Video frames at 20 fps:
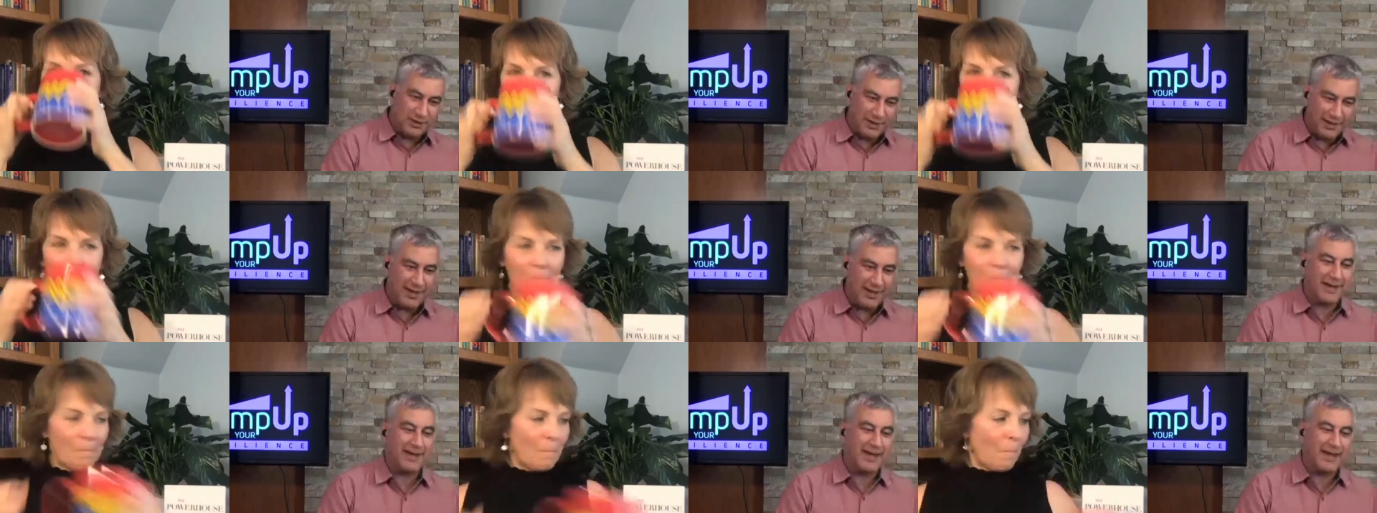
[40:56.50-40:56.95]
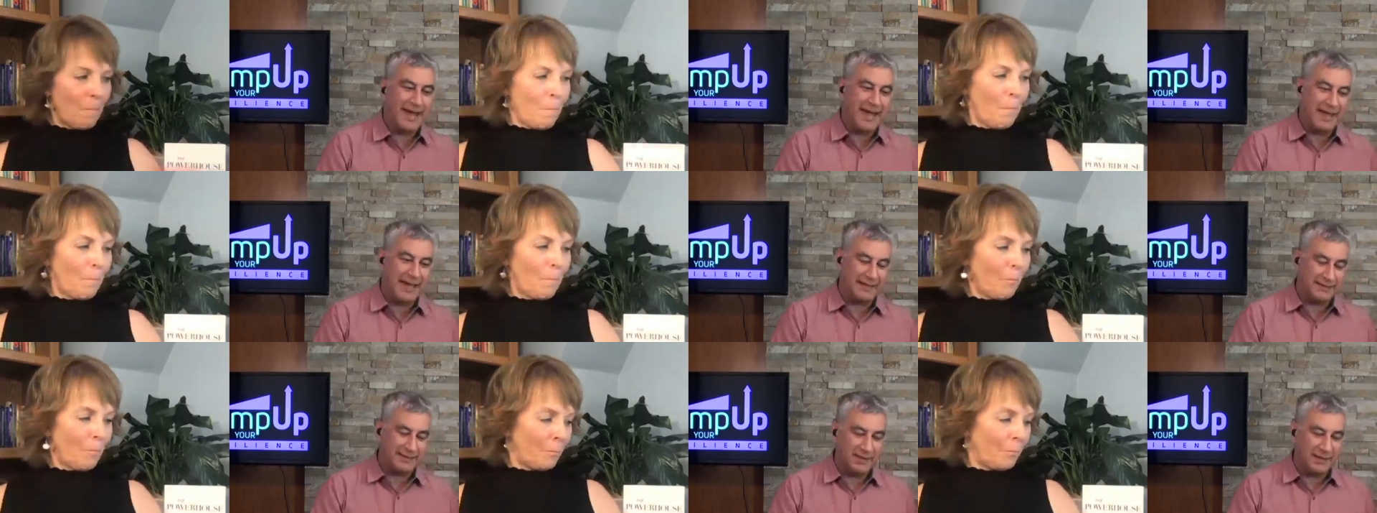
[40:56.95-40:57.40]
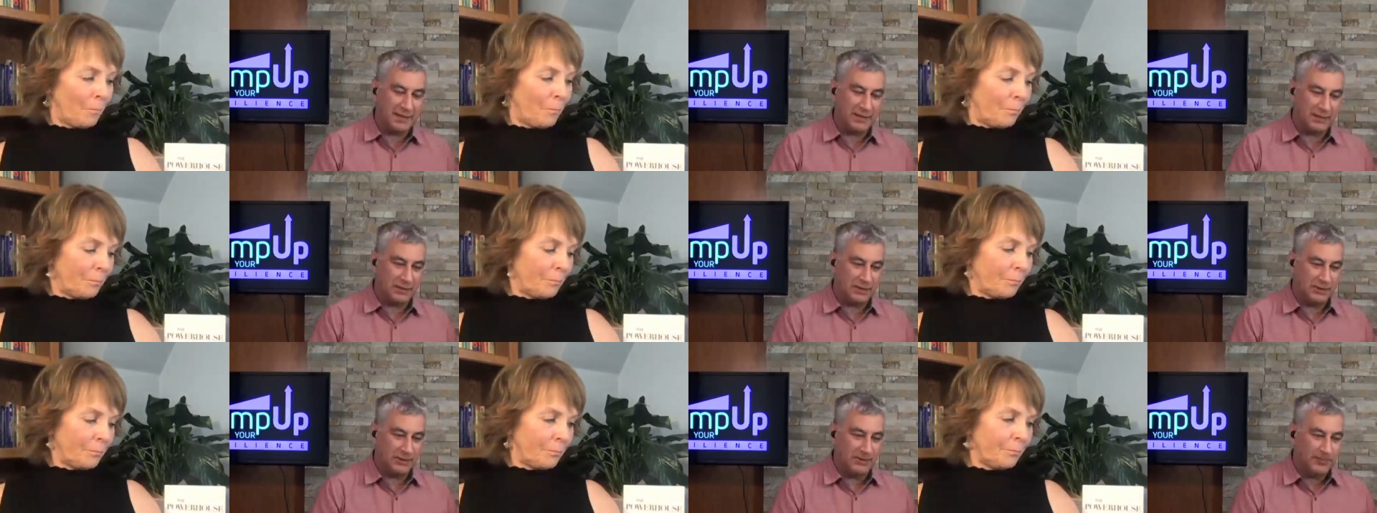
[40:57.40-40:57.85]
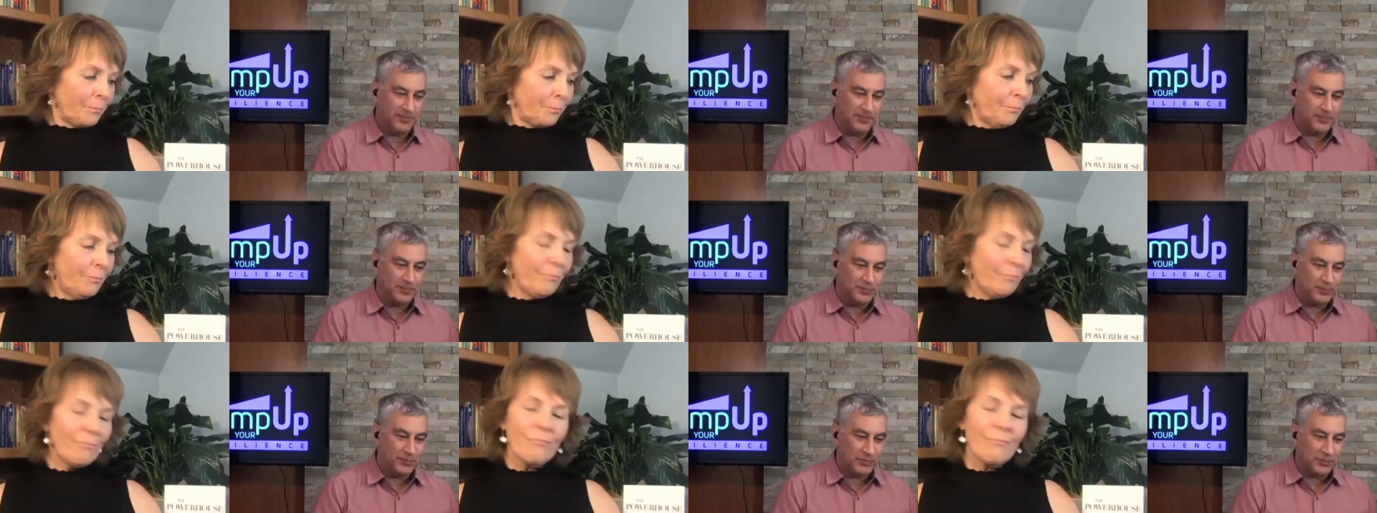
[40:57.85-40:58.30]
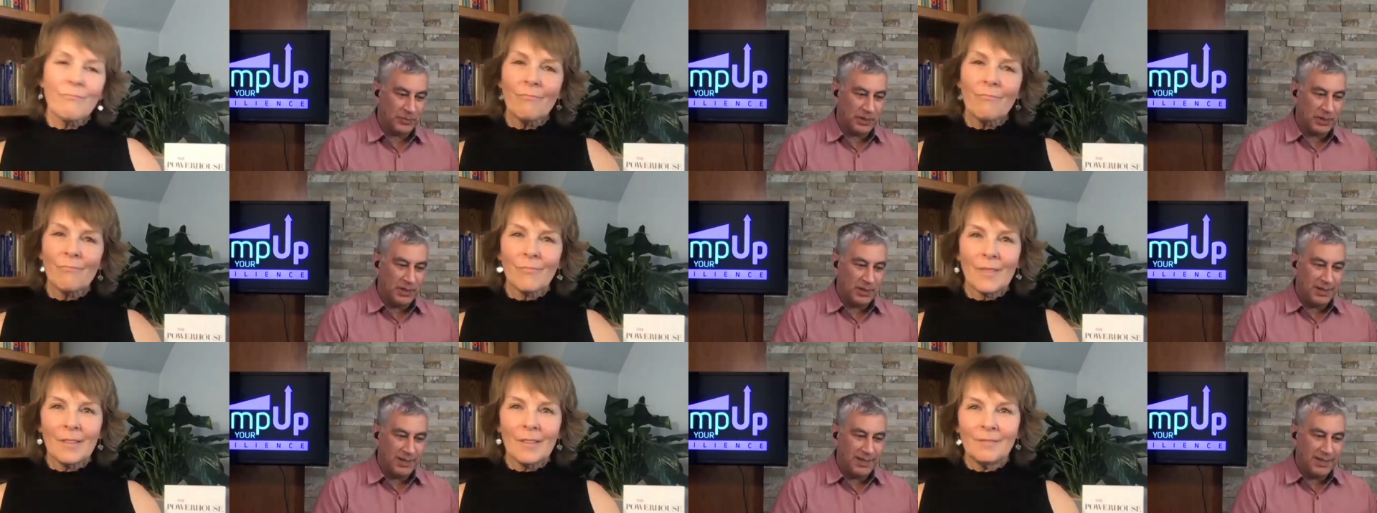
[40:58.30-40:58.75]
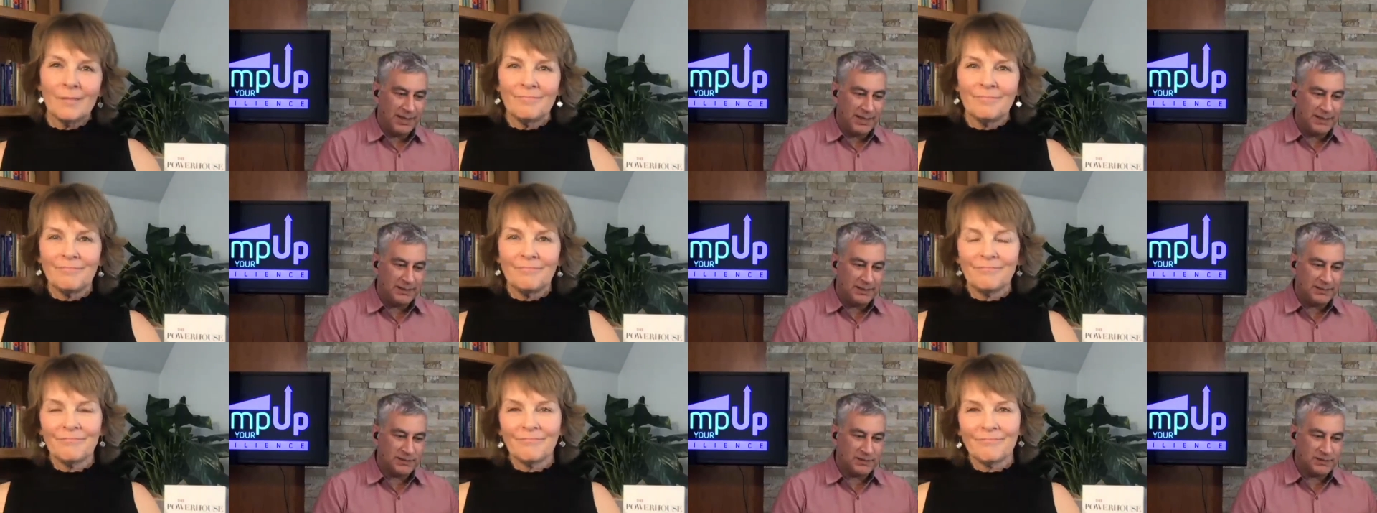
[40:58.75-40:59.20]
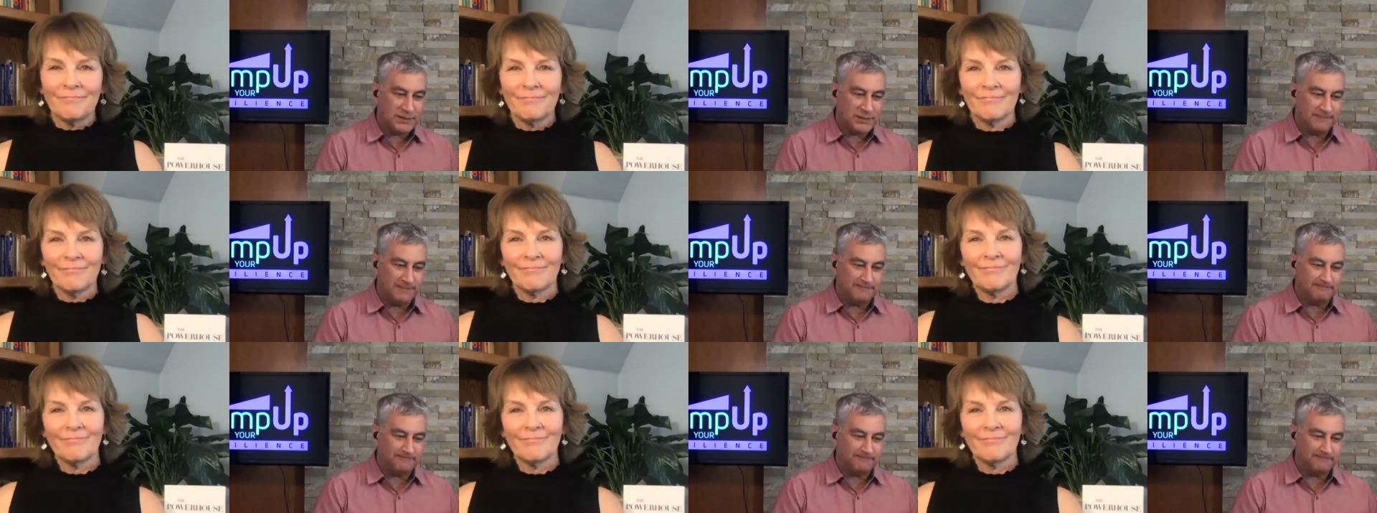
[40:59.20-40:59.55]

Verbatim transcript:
Speaker 1: that I had here is